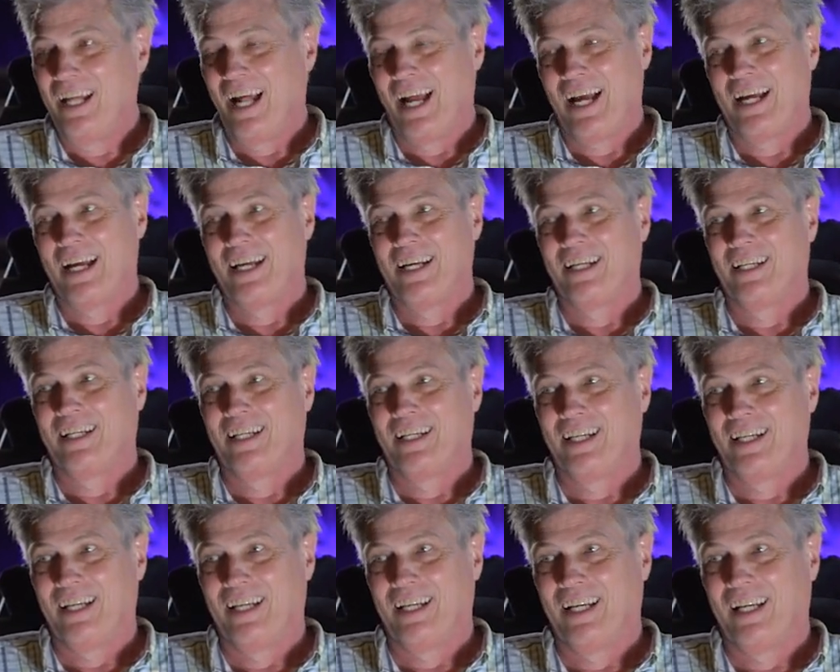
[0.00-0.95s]

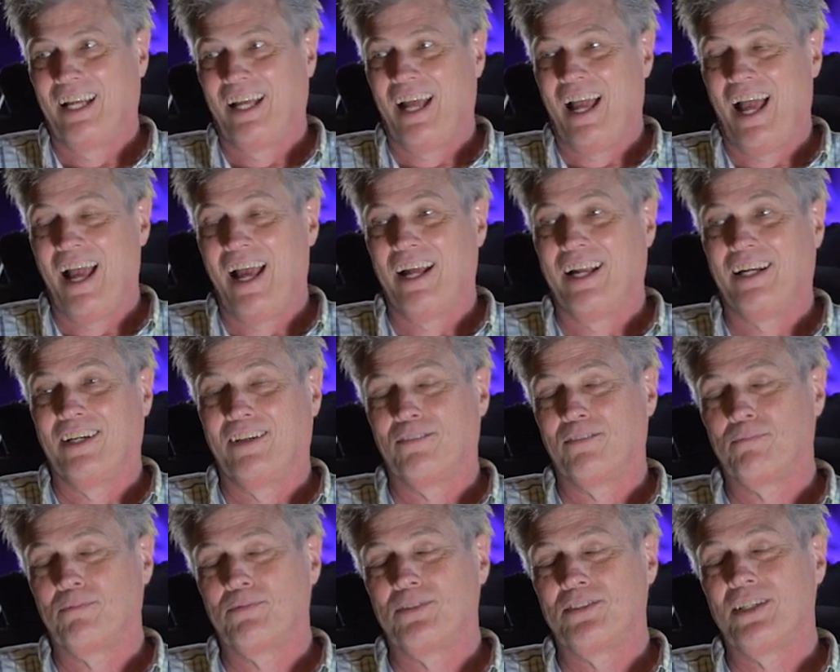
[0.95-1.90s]
And
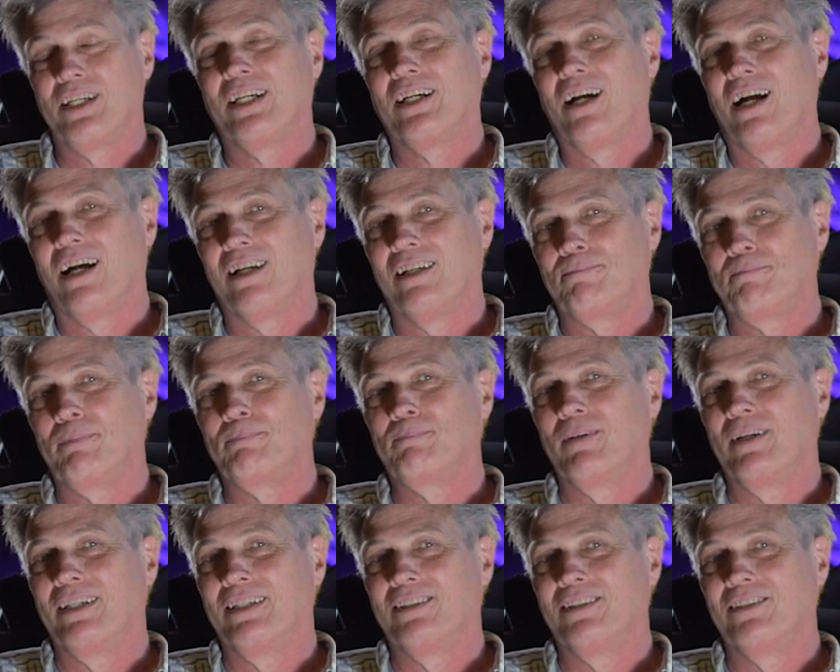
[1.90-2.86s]
Sting got
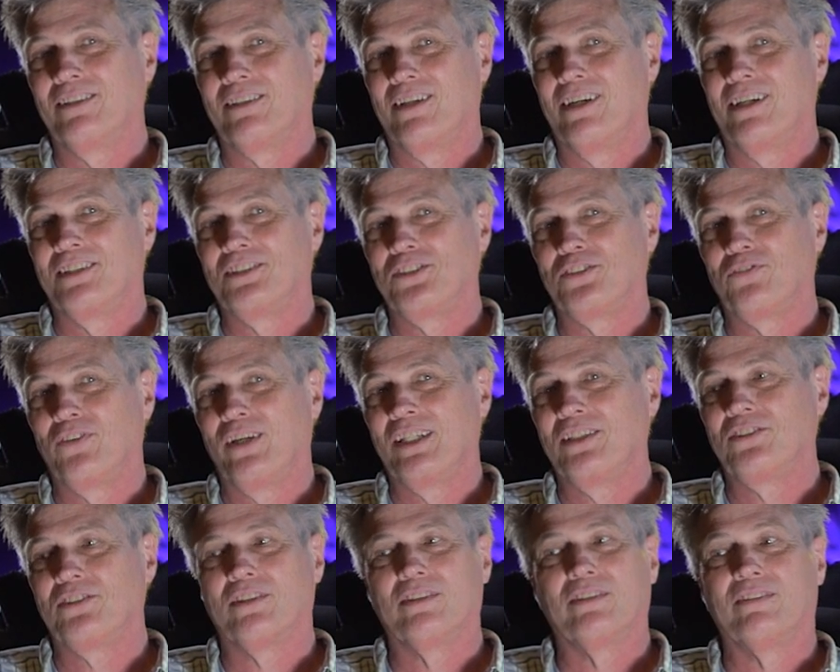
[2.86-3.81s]
a look on his
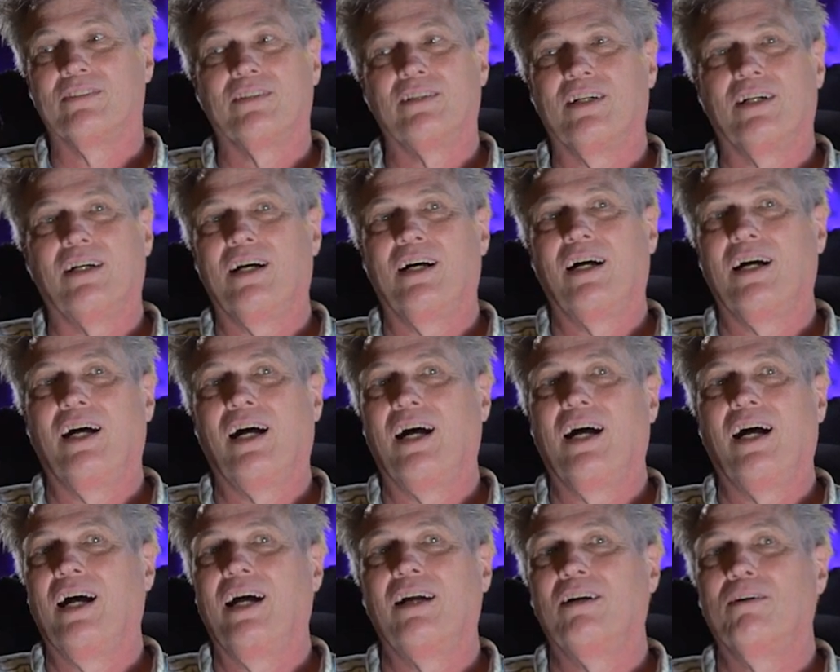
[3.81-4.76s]
face of,
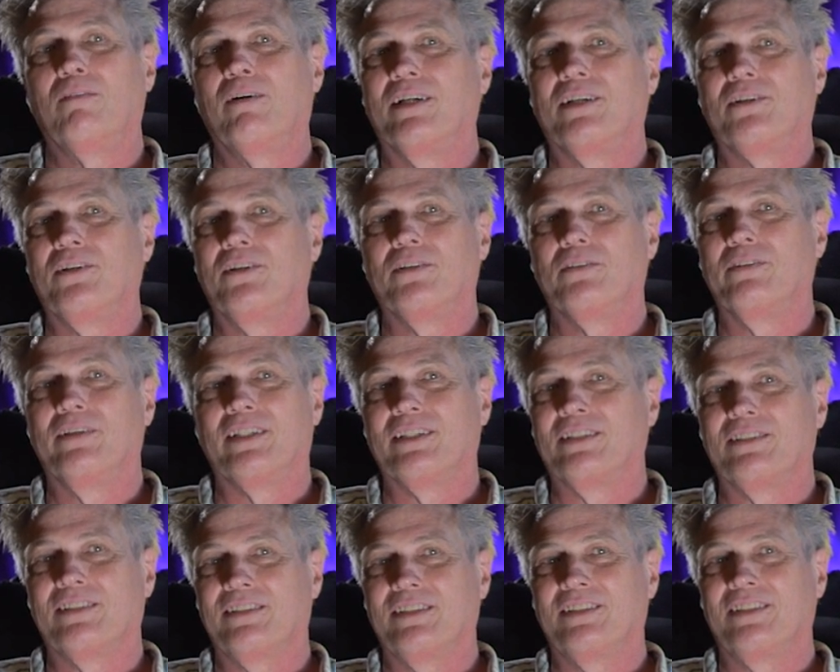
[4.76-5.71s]
I don't want to know
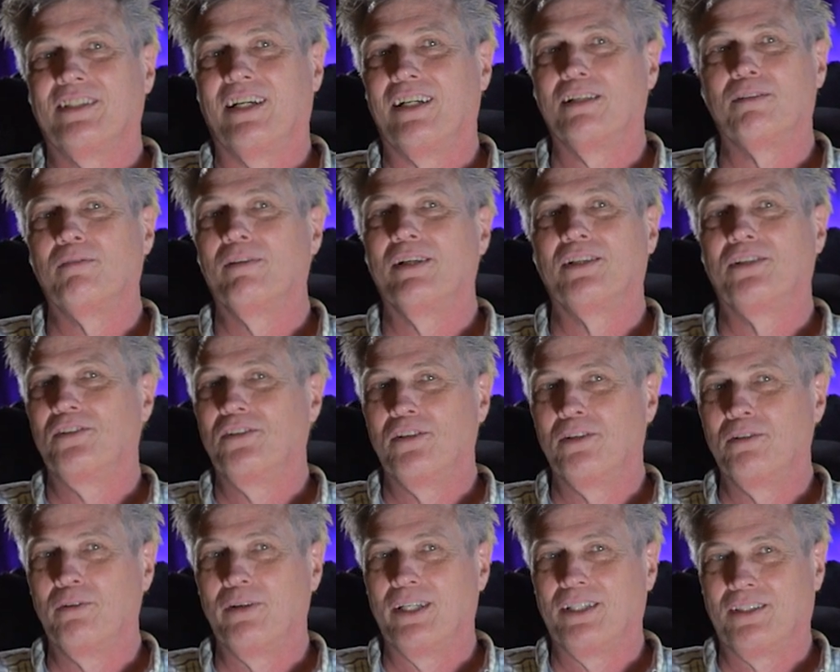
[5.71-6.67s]
this. I don't want to
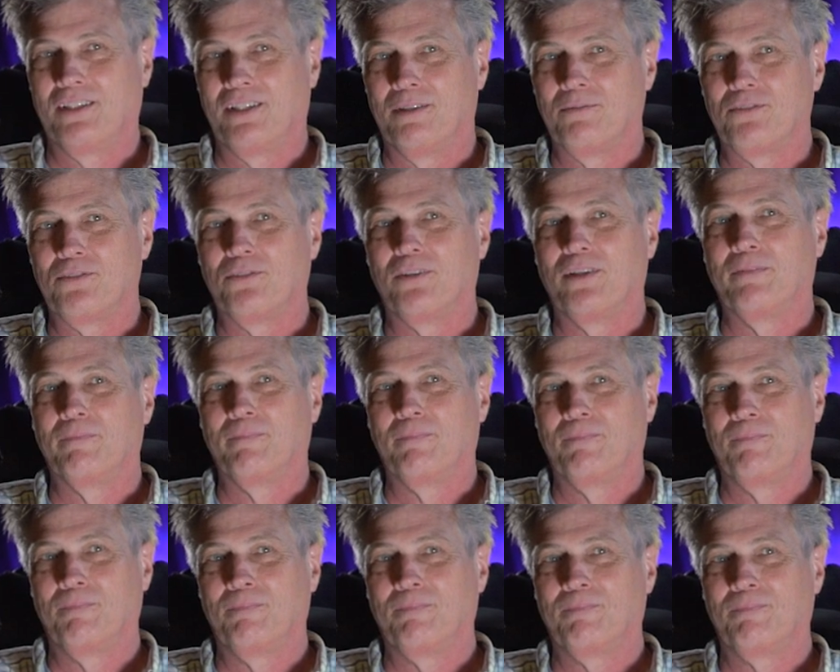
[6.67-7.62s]
know where it comes from.
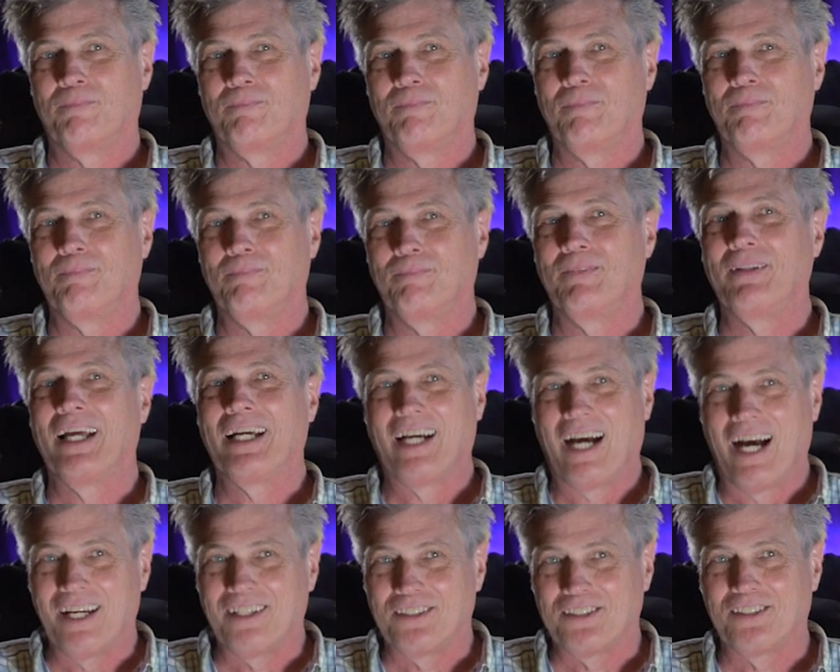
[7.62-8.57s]

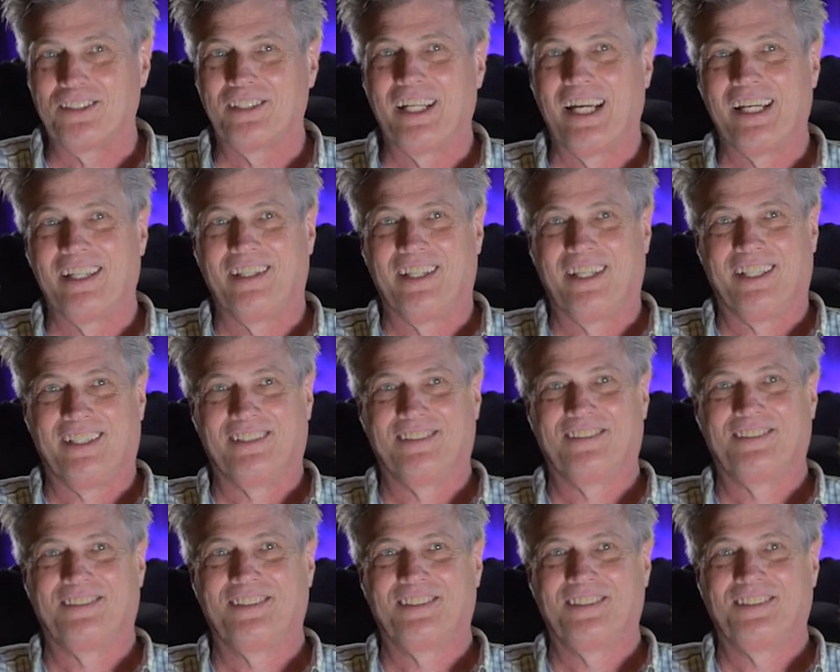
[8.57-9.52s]
Not, I understand that.
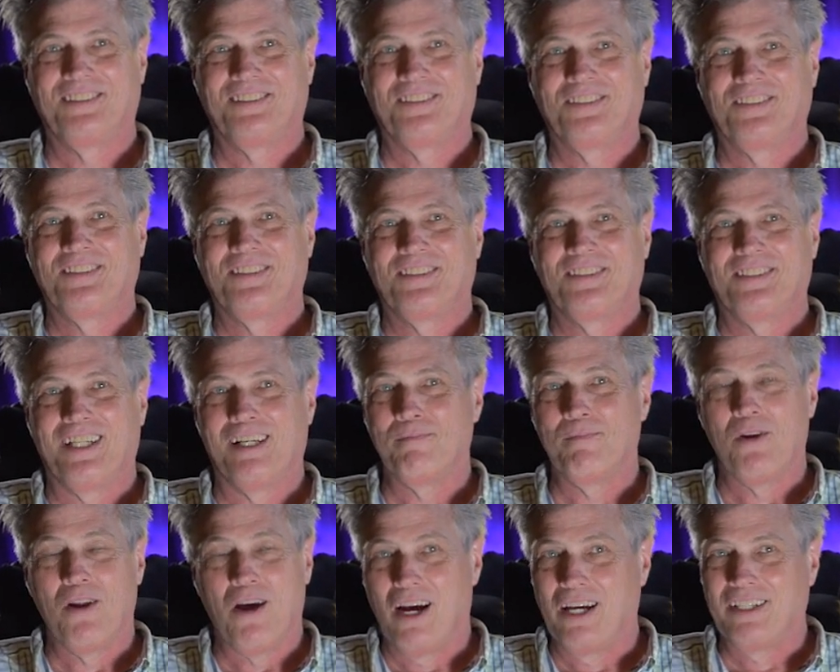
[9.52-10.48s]

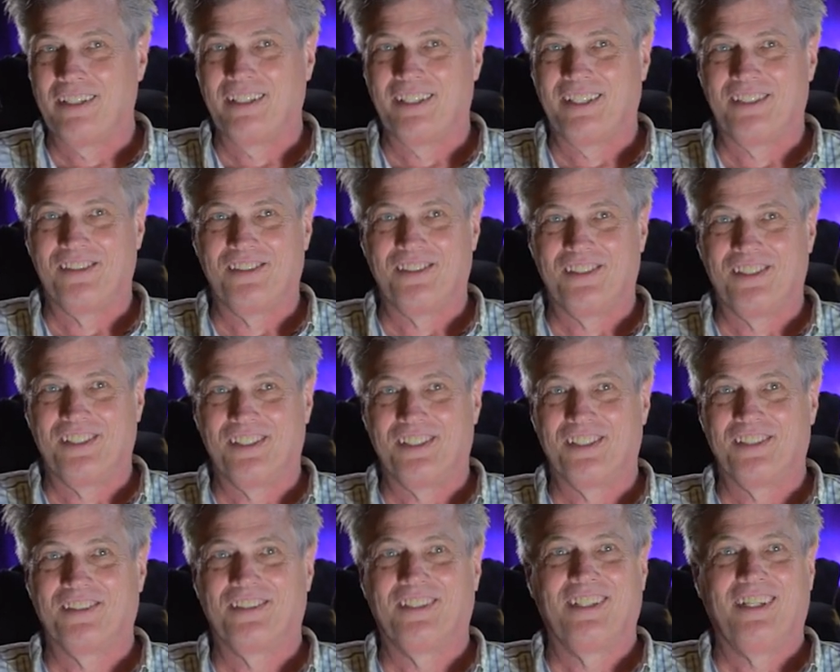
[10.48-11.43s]
I'm not an
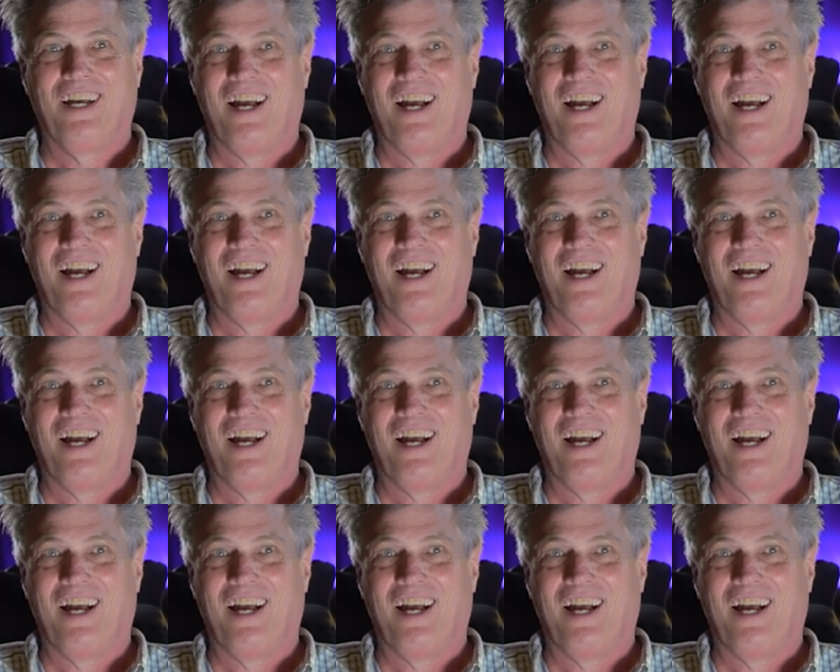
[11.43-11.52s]
engineer.